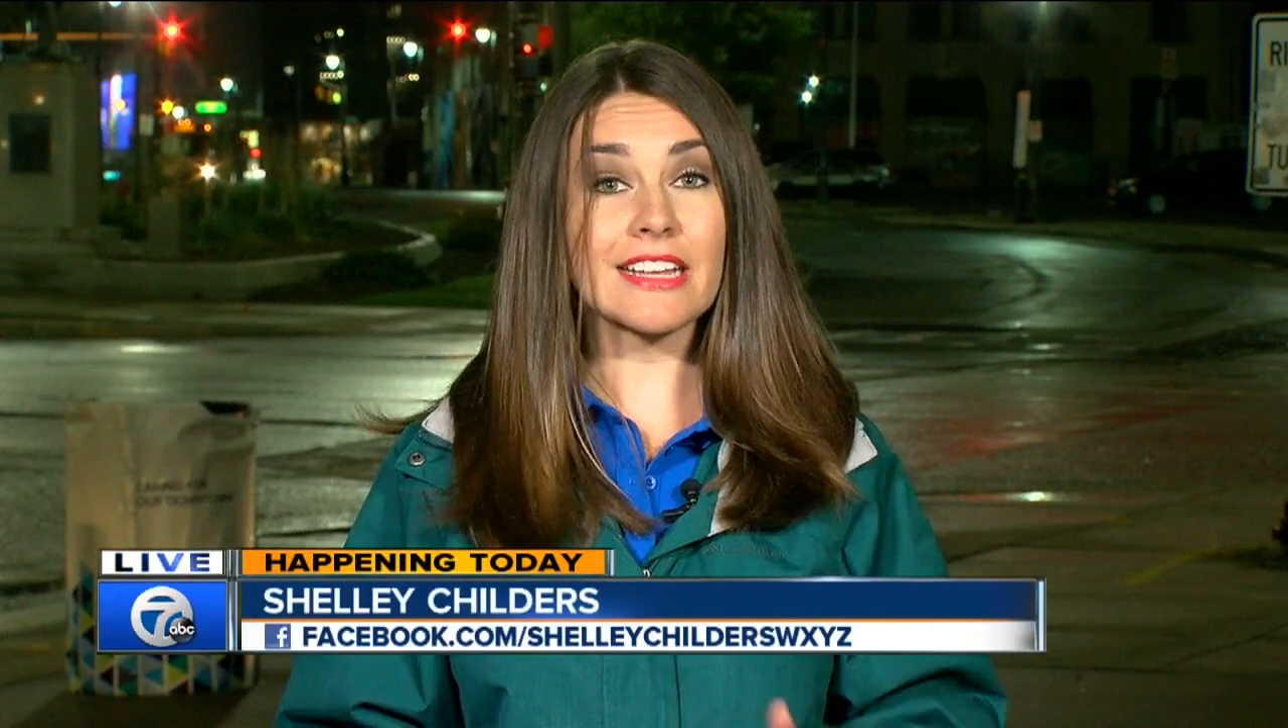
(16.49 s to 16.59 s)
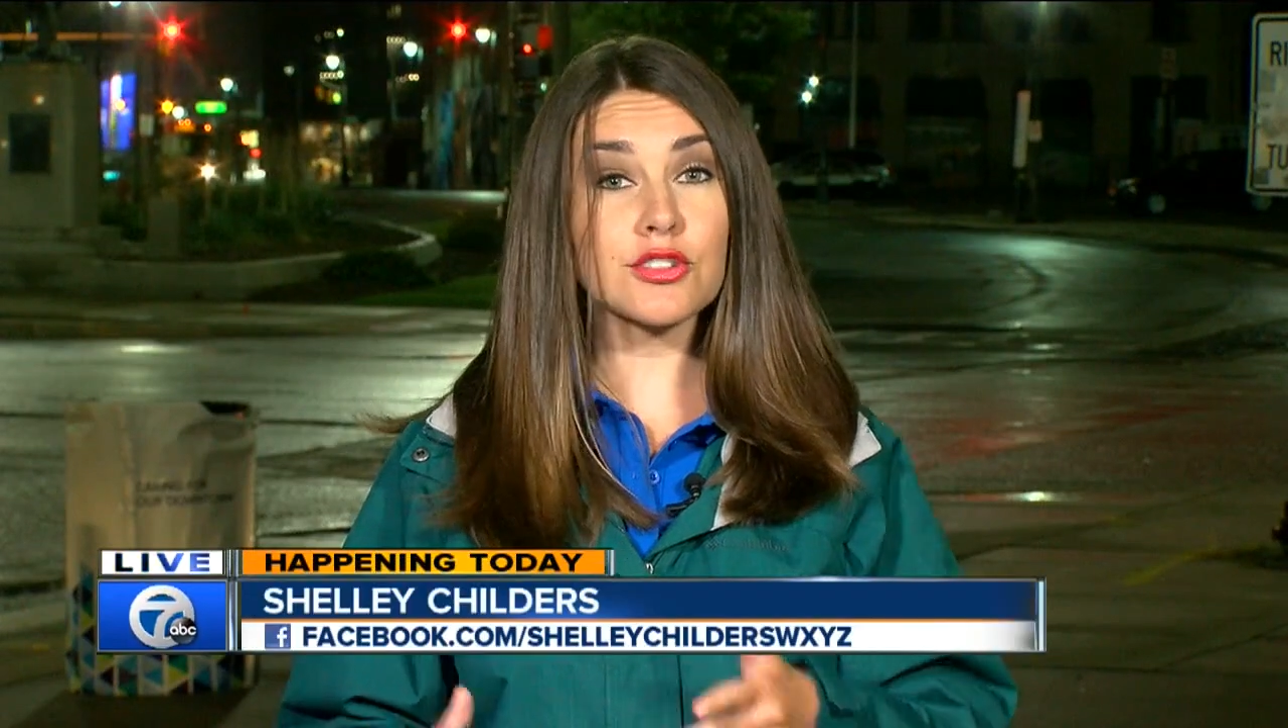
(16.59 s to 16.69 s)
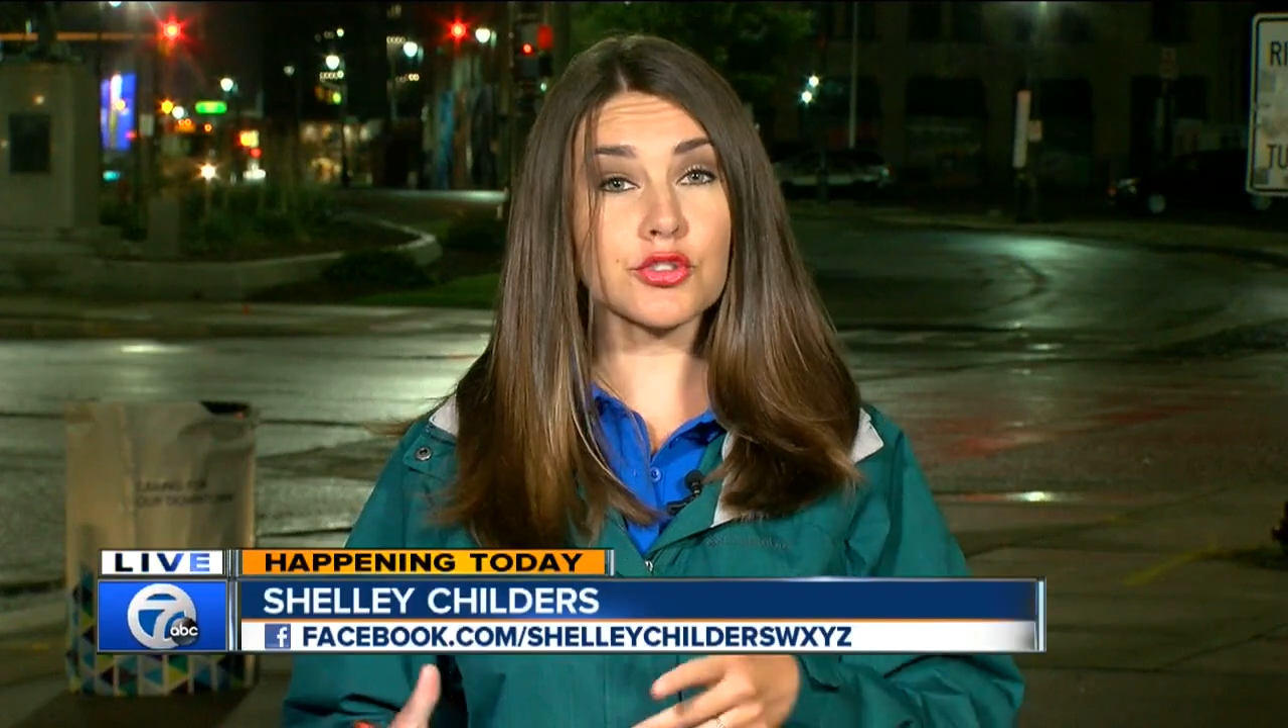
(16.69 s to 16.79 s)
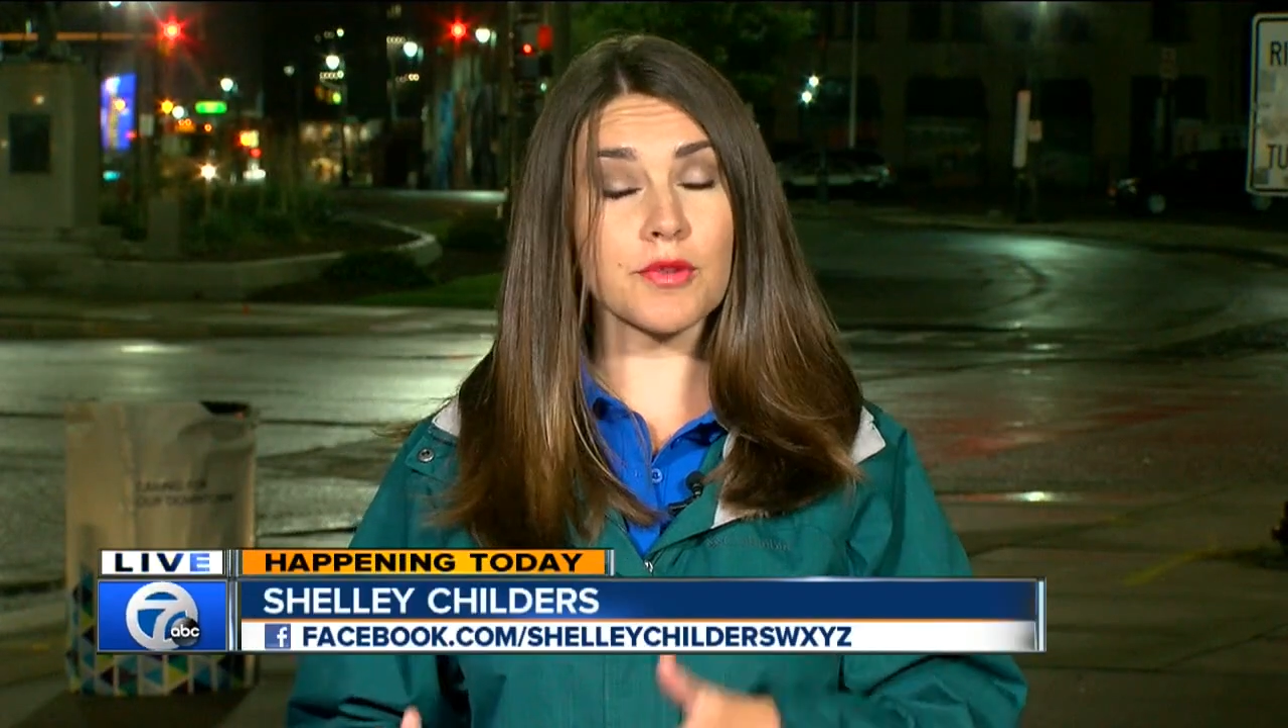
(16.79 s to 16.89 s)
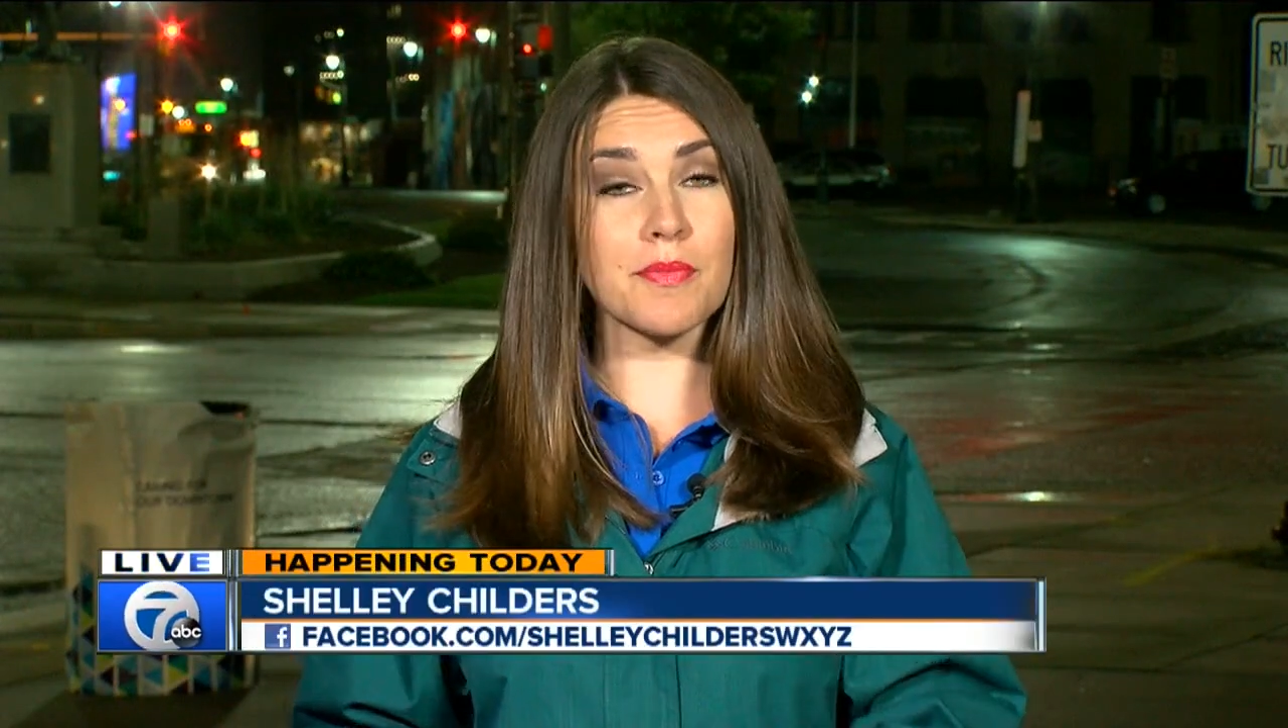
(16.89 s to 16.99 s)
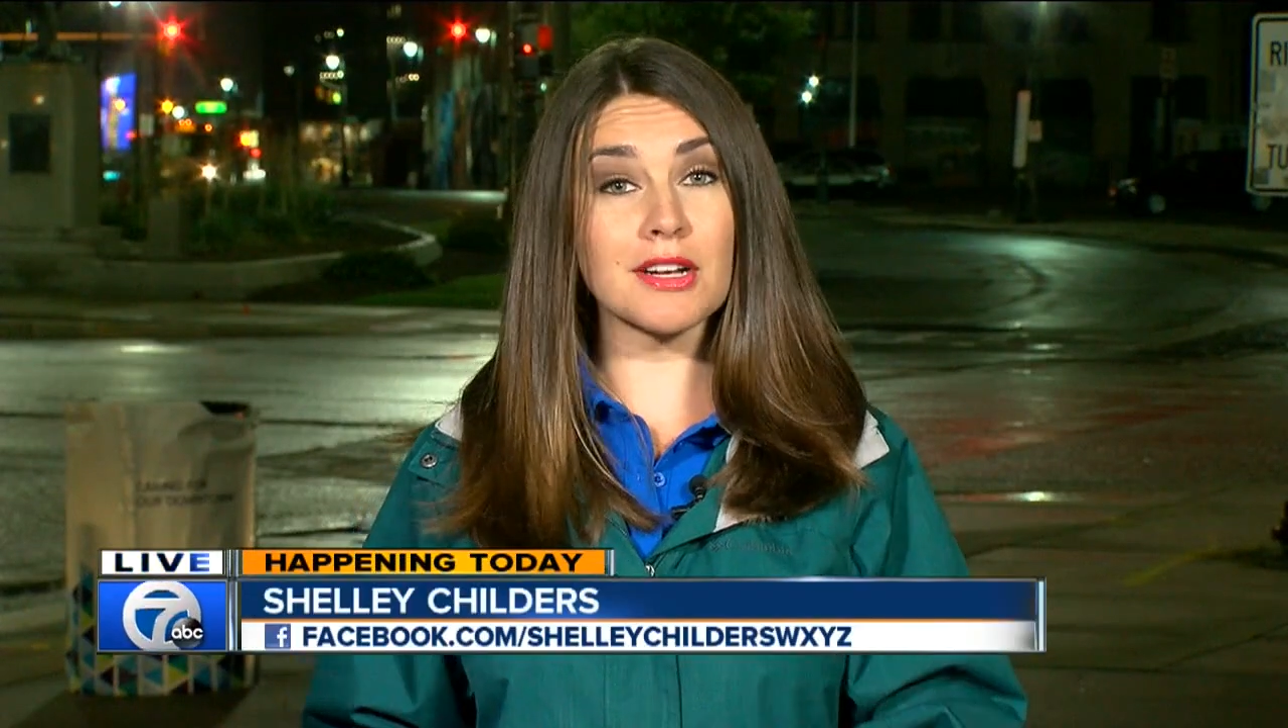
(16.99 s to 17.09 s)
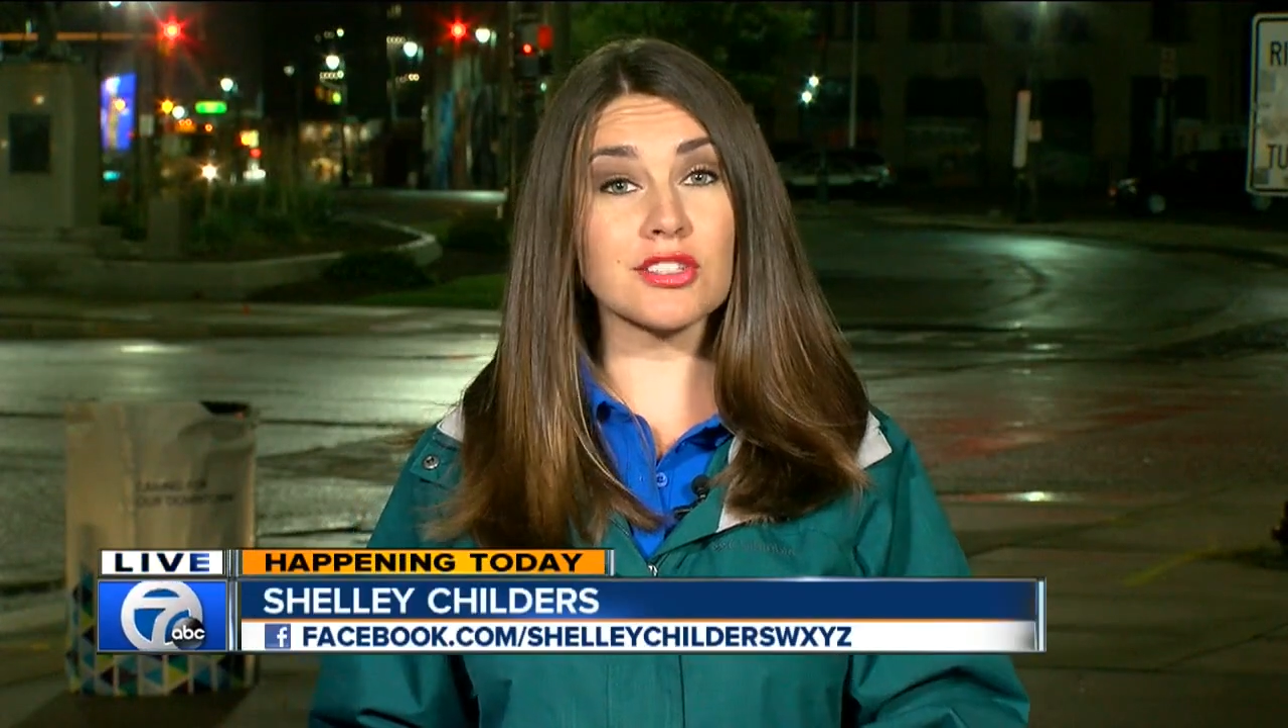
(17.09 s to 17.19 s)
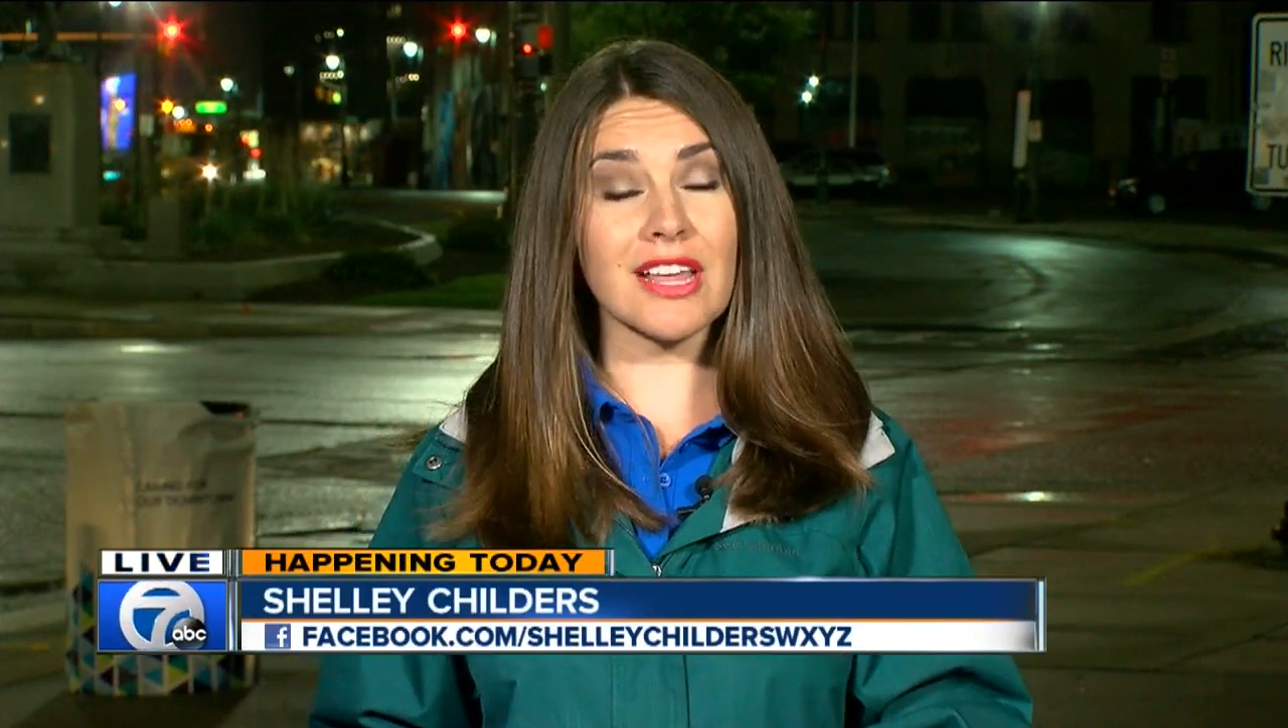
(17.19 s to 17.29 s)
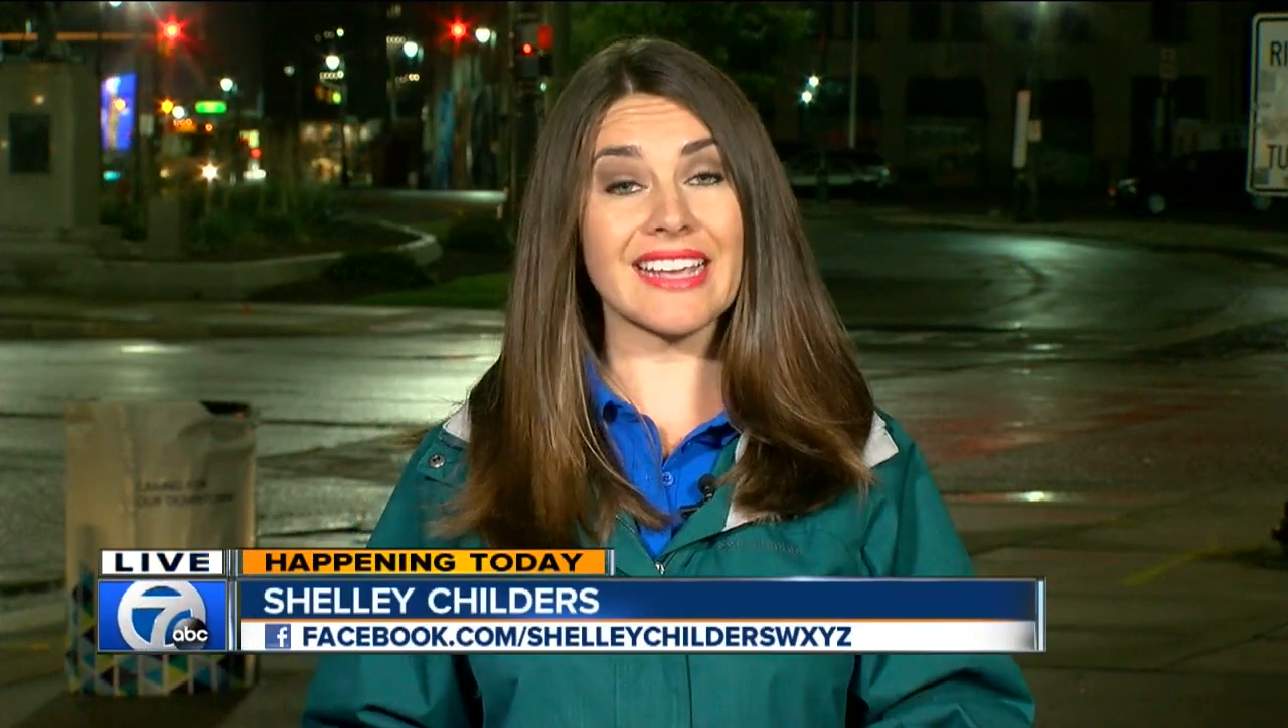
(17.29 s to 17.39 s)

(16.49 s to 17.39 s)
his trip much